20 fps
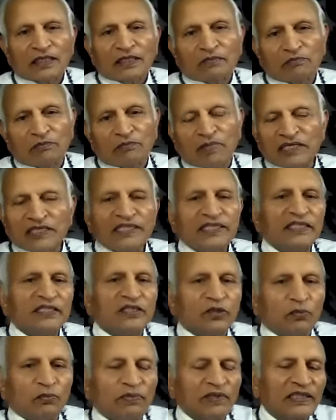Money is
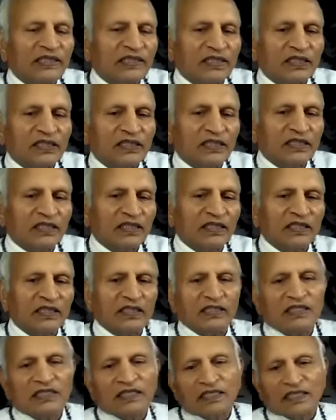a means.
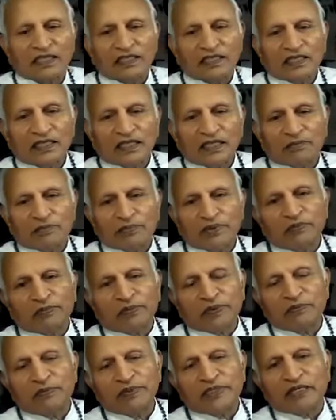
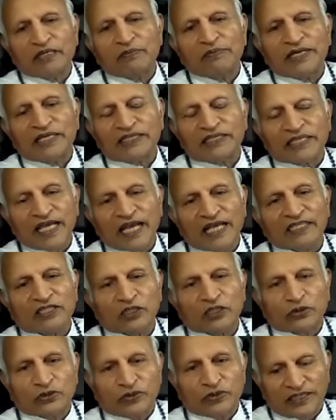People become attached
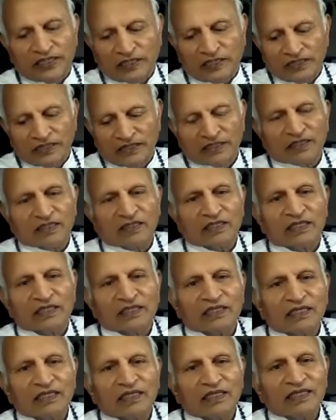to it.
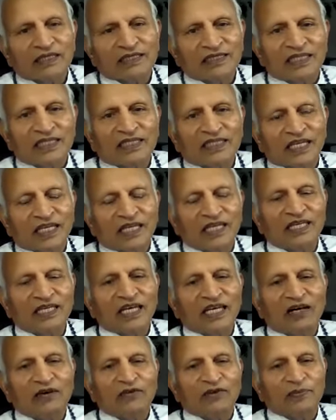They say,
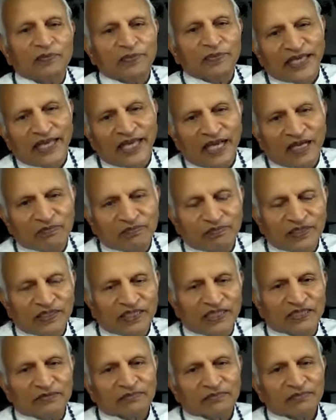I will be
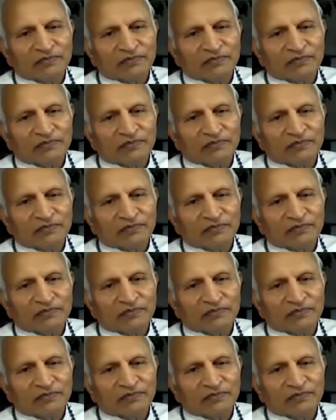happy